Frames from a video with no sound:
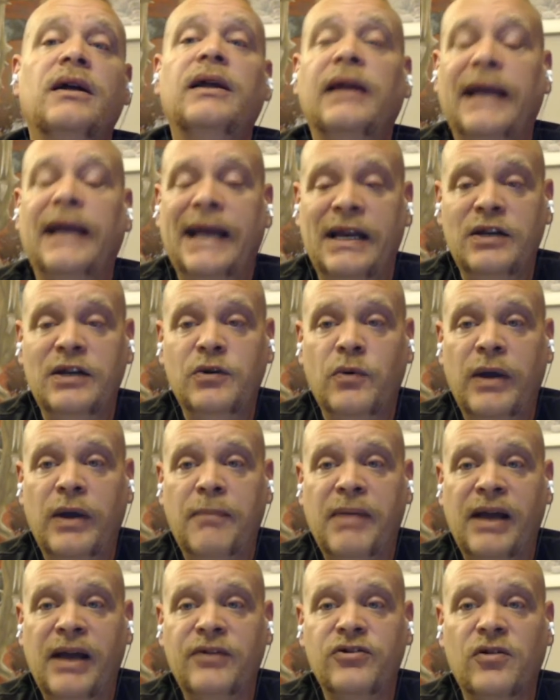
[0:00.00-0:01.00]
into a
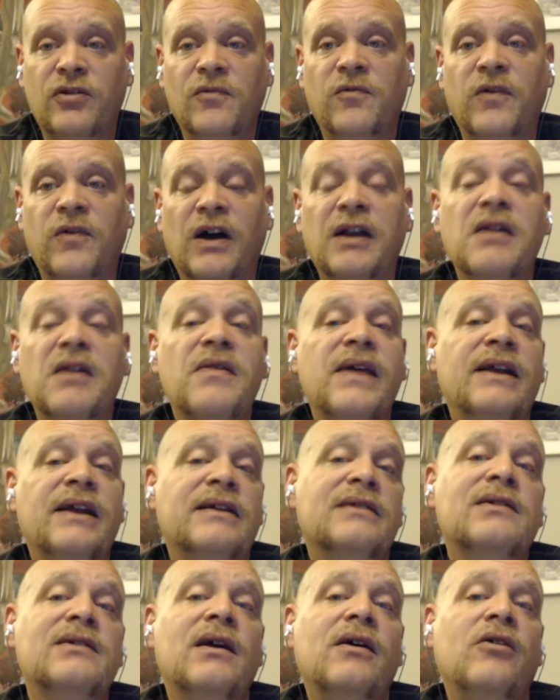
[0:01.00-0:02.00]
pension fund that
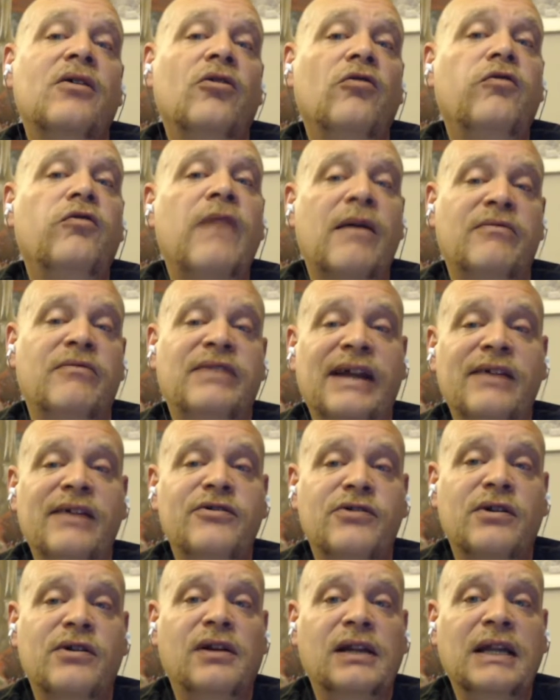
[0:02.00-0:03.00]
is
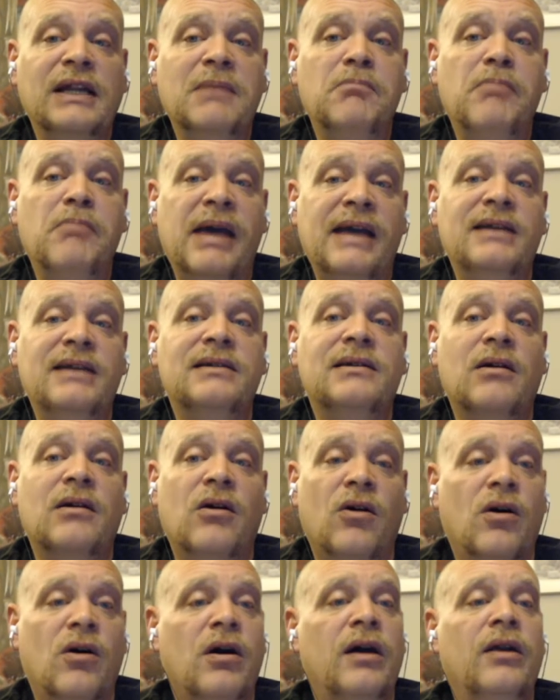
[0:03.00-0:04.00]
foundationally based
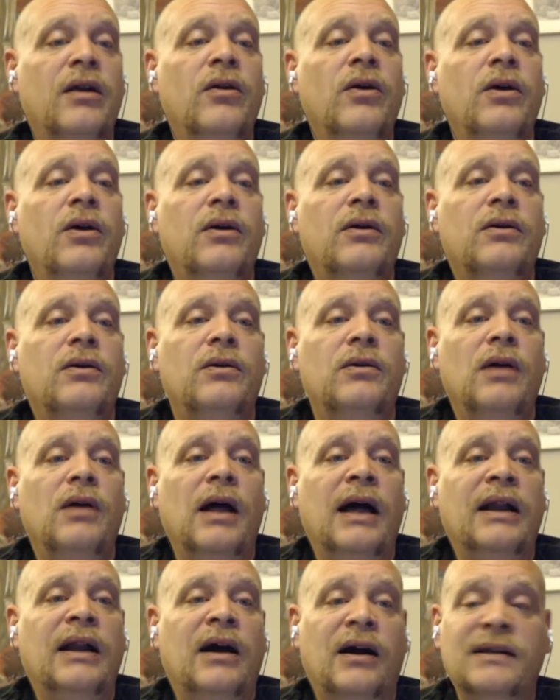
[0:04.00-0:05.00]
on
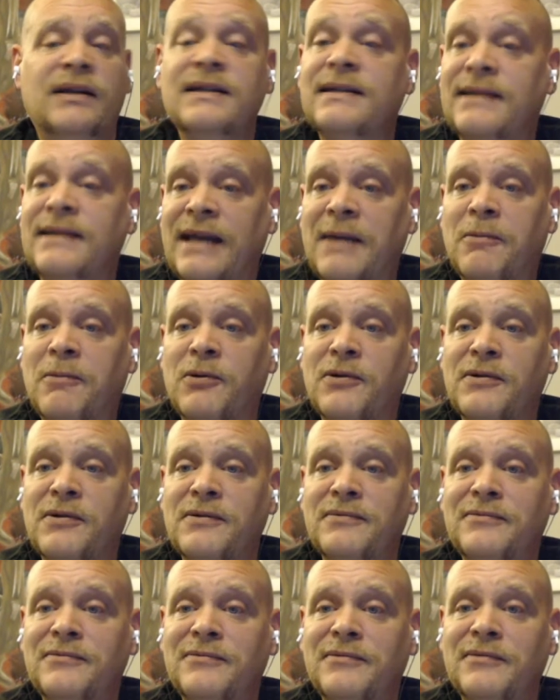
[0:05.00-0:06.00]
an unstable
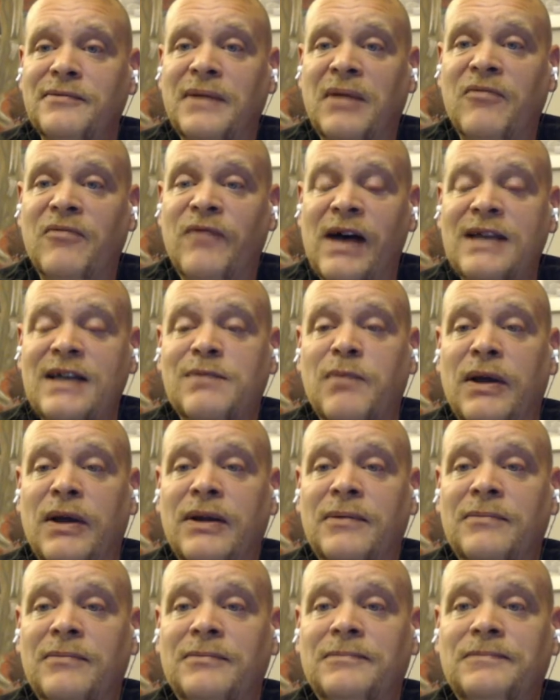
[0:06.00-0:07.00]
investment
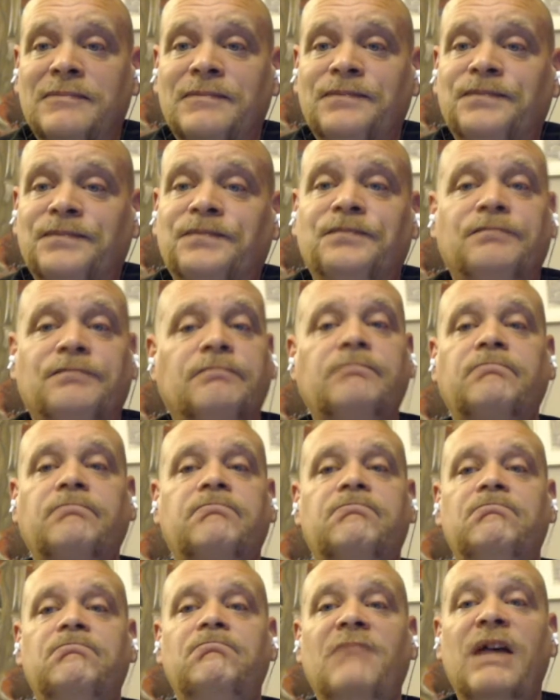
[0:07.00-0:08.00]

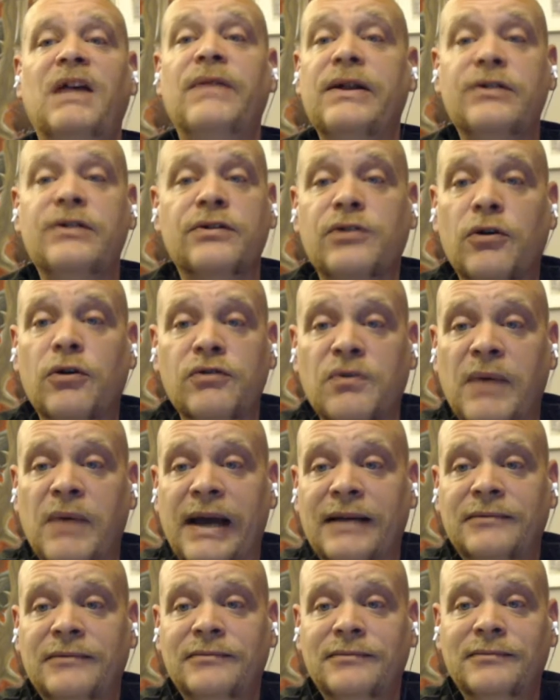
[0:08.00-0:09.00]
that just goes away?
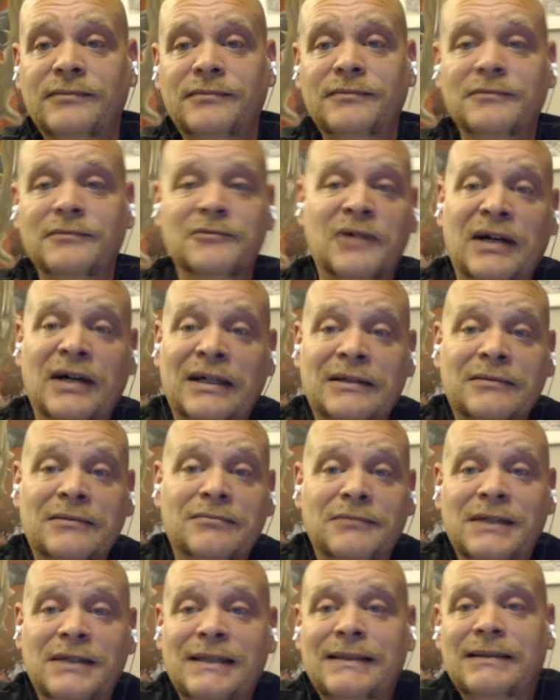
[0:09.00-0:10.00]
Well,
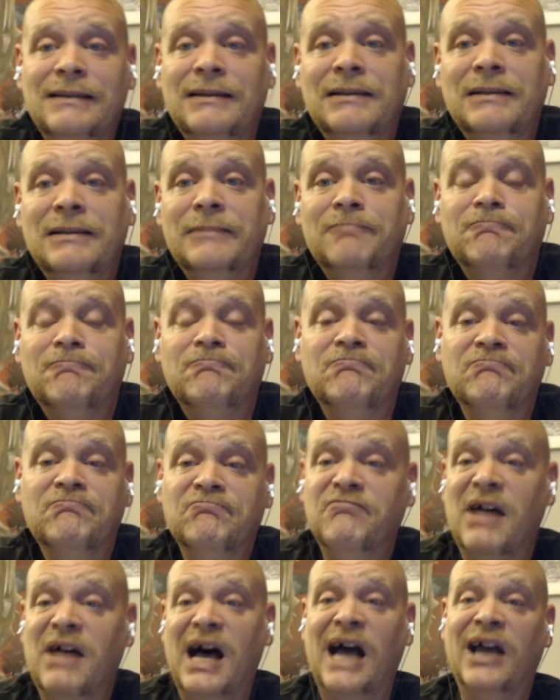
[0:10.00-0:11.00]

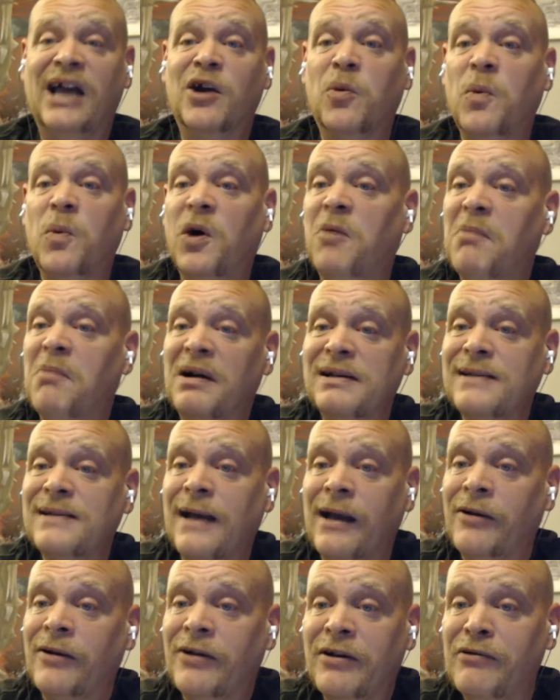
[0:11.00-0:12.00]
I hear Walmart's
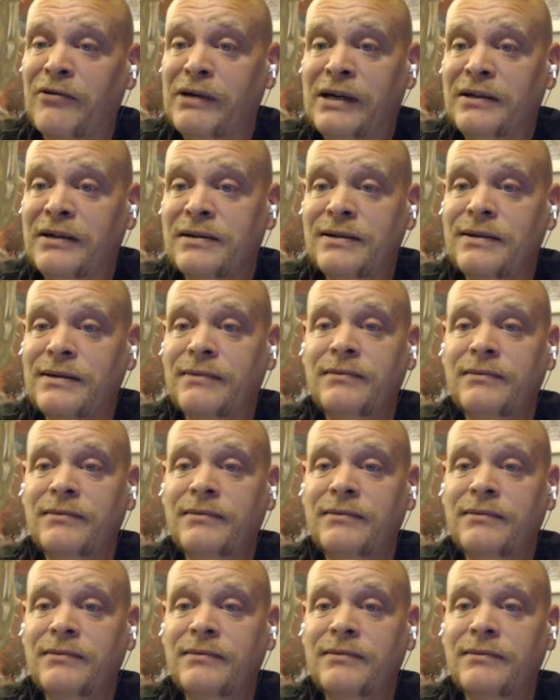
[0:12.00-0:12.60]
hiring greeters.